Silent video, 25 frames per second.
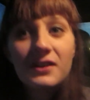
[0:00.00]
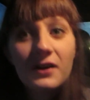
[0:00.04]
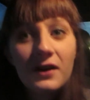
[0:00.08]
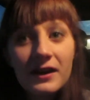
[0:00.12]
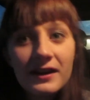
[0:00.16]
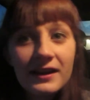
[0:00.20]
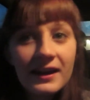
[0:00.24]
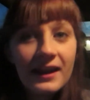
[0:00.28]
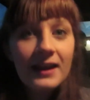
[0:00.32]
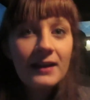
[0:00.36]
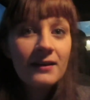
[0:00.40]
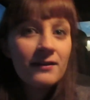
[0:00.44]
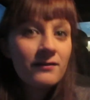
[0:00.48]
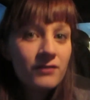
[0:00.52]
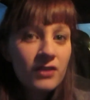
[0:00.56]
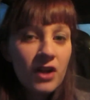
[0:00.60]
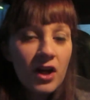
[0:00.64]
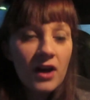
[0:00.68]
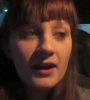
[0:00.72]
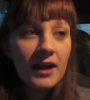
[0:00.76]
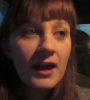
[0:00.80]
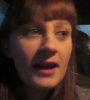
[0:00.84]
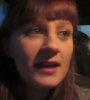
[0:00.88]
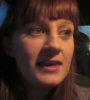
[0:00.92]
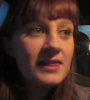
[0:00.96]
though, I can't
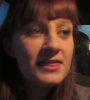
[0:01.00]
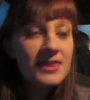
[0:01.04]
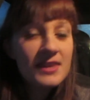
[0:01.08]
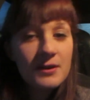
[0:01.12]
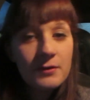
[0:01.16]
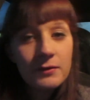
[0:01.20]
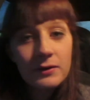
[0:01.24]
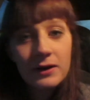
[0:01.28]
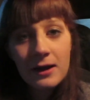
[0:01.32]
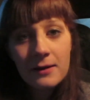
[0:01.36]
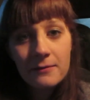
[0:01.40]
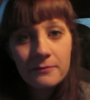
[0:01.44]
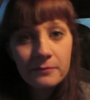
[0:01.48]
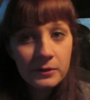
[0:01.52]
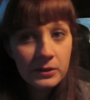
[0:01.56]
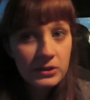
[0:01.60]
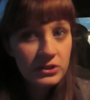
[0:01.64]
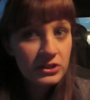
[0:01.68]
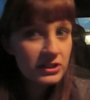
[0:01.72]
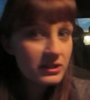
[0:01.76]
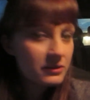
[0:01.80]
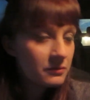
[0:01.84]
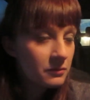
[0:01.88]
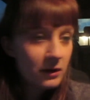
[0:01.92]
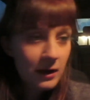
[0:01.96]
vlog anything when I
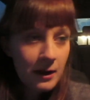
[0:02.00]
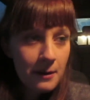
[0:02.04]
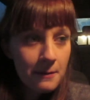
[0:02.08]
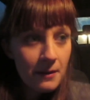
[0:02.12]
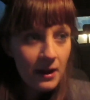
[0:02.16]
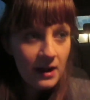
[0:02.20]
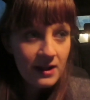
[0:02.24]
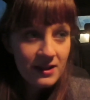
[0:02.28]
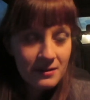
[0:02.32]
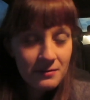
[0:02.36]
purchase when I buy